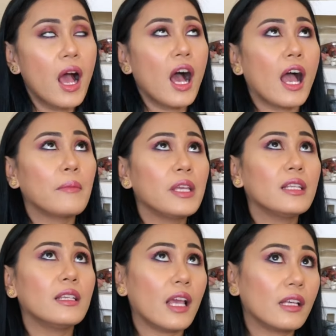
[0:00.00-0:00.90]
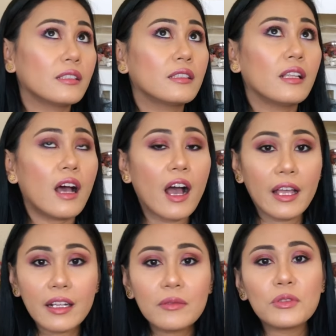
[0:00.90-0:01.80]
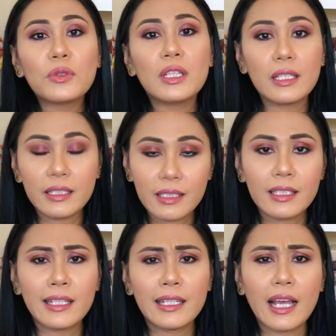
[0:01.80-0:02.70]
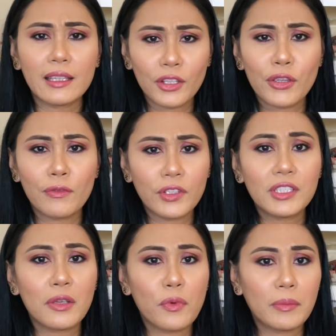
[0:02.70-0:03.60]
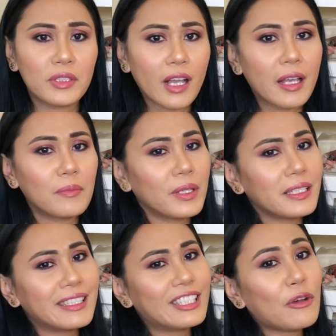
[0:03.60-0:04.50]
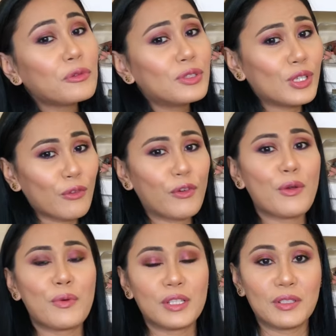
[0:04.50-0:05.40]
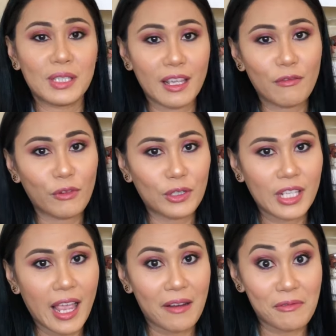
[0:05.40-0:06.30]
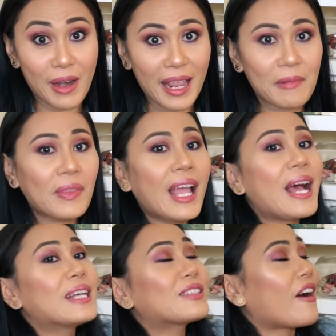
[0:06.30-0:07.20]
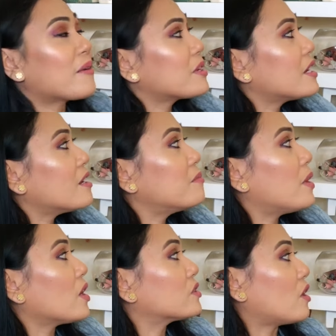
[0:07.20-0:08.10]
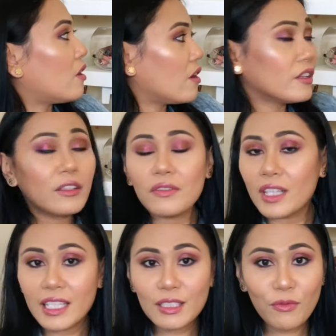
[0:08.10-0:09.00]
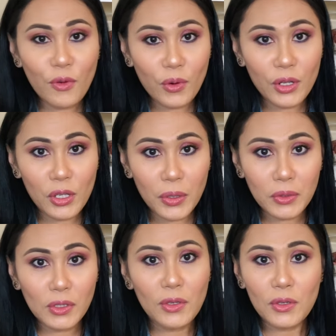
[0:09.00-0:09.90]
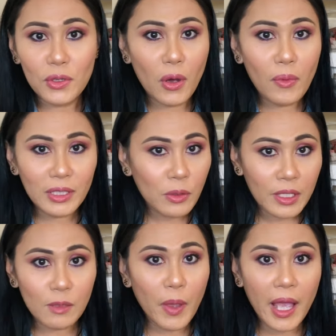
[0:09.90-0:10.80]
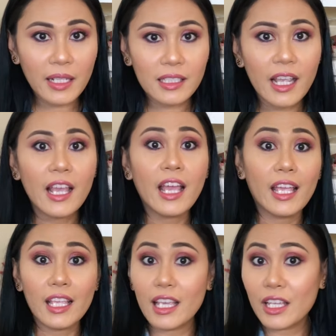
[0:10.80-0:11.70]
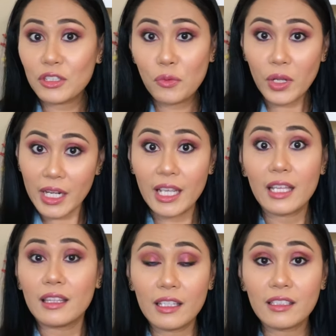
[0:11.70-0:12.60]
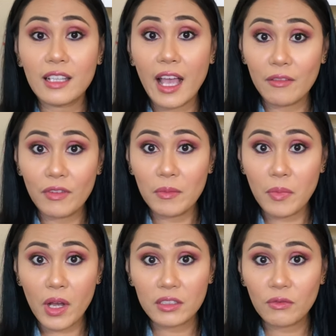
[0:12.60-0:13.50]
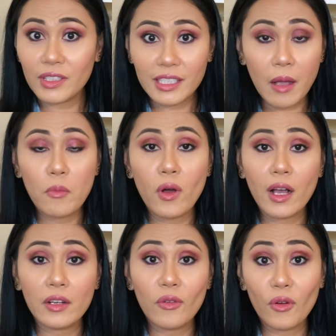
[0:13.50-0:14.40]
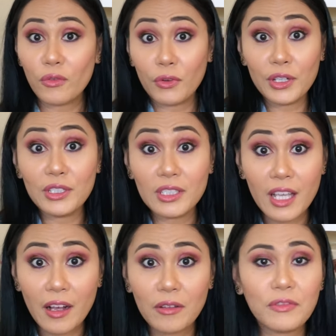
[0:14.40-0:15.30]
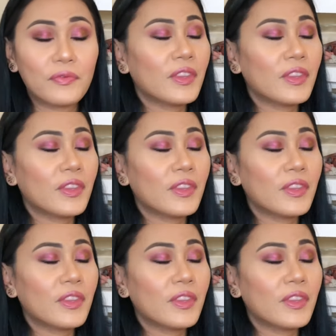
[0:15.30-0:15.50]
I'm mean, yes, the items were listed at the QVC website, but it's so different when you see it firsthand, right? So I'm gonna unbox all of these for you so you know what to expect in case you wanna get this advent box for someone or for yourself.